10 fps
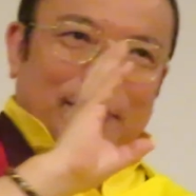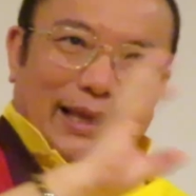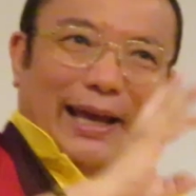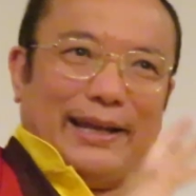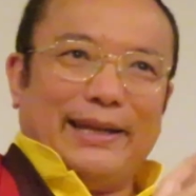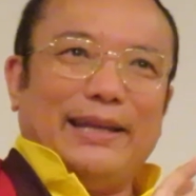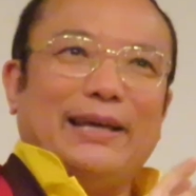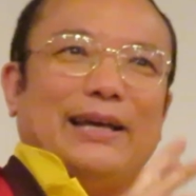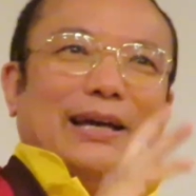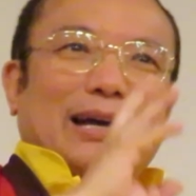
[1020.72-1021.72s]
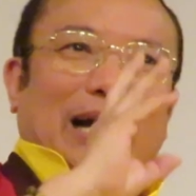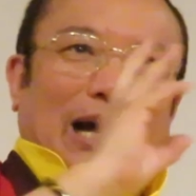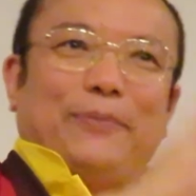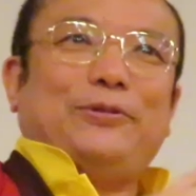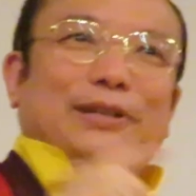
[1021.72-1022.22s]
Then
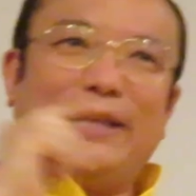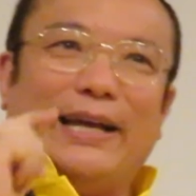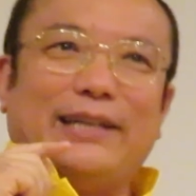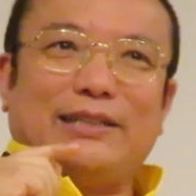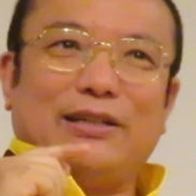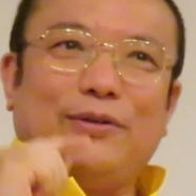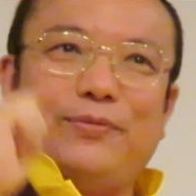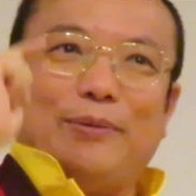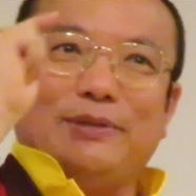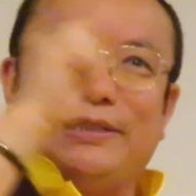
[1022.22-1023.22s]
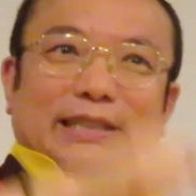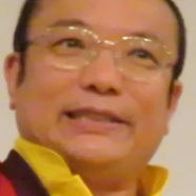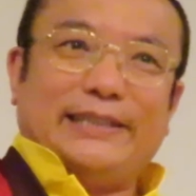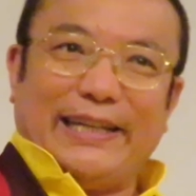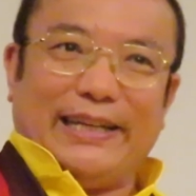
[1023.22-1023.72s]
after that, from
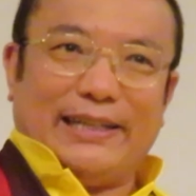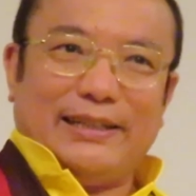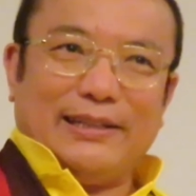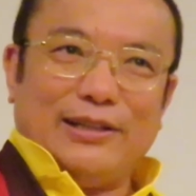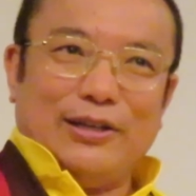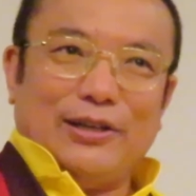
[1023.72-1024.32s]
16,